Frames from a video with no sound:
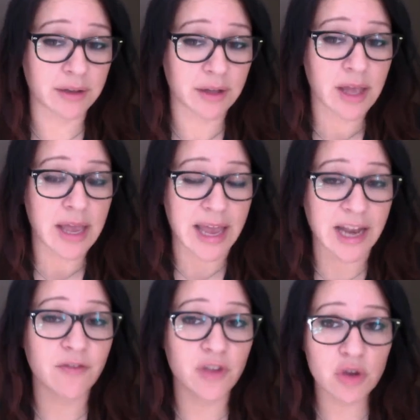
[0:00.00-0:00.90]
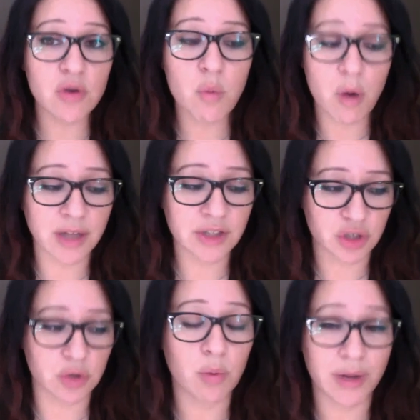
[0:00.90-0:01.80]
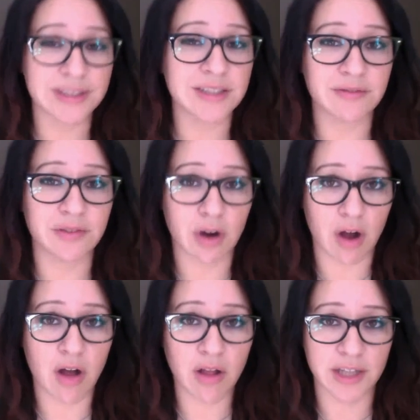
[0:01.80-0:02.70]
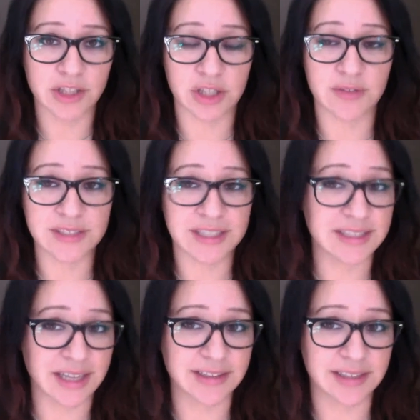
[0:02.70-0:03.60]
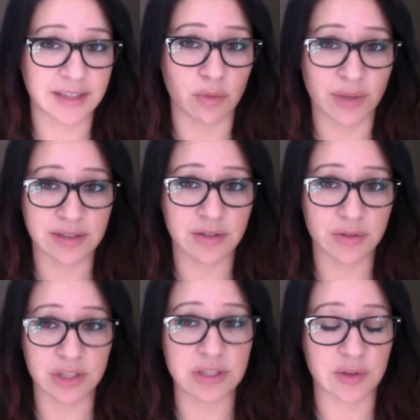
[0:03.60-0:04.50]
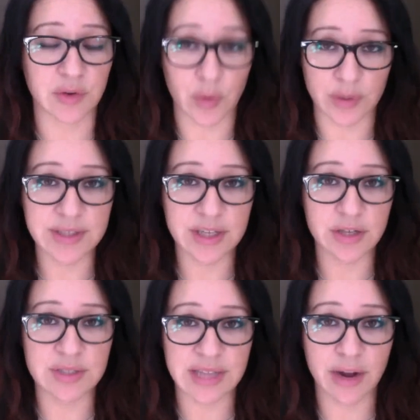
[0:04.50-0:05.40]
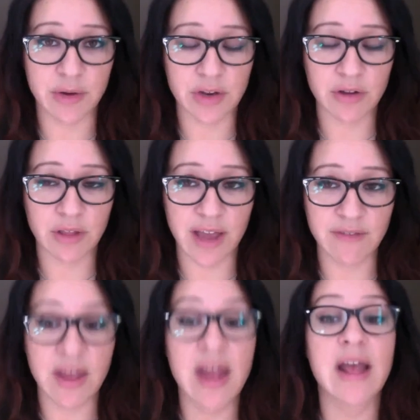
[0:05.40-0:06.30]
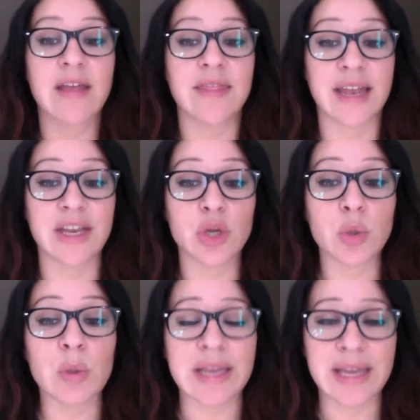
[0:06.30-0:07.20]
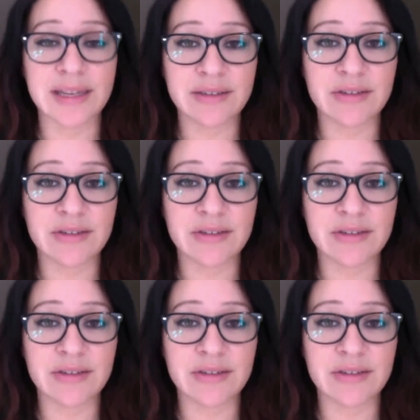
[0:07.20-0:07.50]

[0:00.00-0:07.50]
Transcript: And if you want to once and for all achieve success in the resolutions and goals that you set out in your life, then you need to